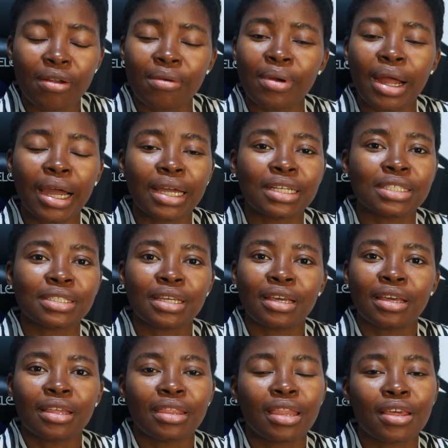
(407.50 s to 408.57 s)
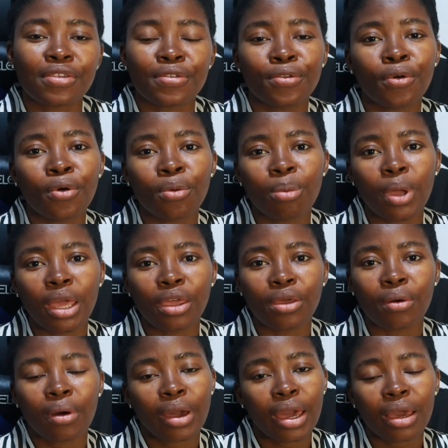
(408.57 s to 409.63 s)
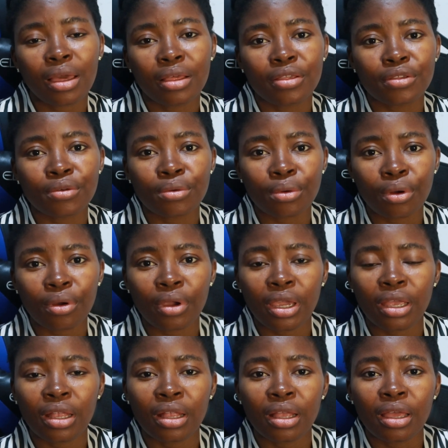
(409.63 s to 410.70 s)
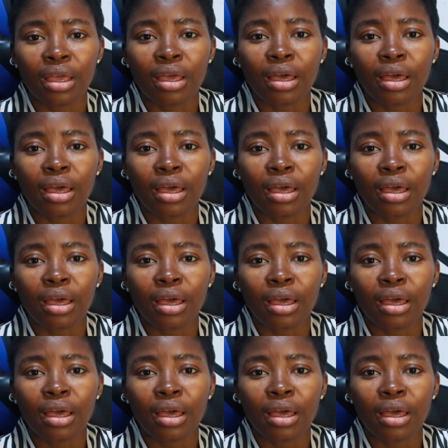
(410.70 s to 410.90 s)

right there's no way your hair is growing